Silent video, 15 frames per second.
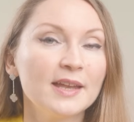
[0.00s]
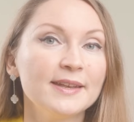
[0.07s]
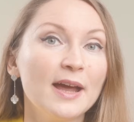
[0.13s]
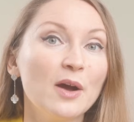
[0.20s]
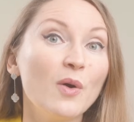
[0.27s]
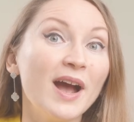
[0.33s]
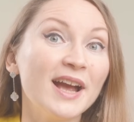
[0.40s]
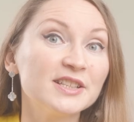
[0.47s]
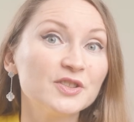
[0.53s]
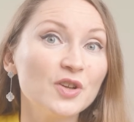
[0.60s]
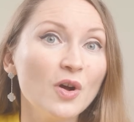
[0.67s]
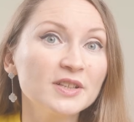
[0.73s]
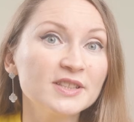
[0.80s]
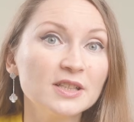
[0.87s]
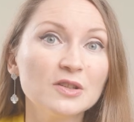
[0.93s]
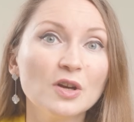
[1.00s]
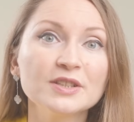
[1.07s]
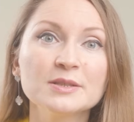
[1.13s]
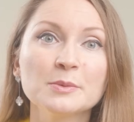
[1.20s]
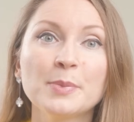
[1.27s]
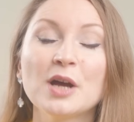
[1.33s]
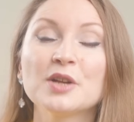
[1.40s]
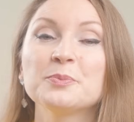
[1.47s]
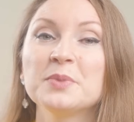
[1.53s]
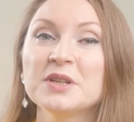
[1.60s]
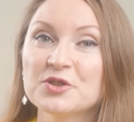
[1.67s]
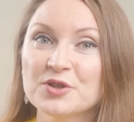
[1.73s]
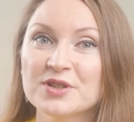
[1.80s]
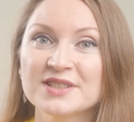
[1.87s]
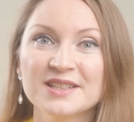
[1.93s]
Now, I talked a lot about
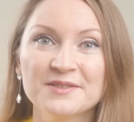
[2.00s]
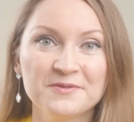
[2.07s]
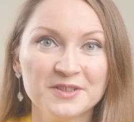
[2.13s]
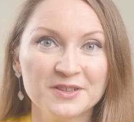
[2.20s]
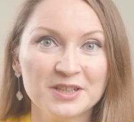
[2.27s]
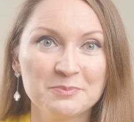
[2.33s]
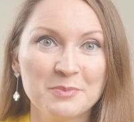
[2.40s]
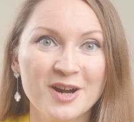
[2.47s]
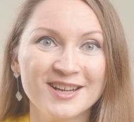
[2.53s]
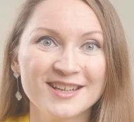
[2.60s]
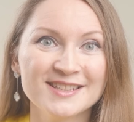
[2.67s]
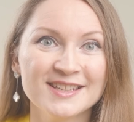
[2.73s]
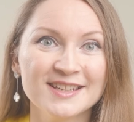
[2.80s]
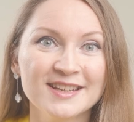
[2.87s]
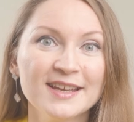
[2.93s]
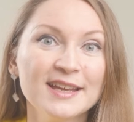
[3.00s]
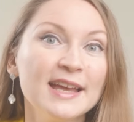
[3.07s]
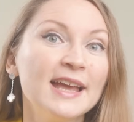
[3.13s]
Pinterest affiliate marketing.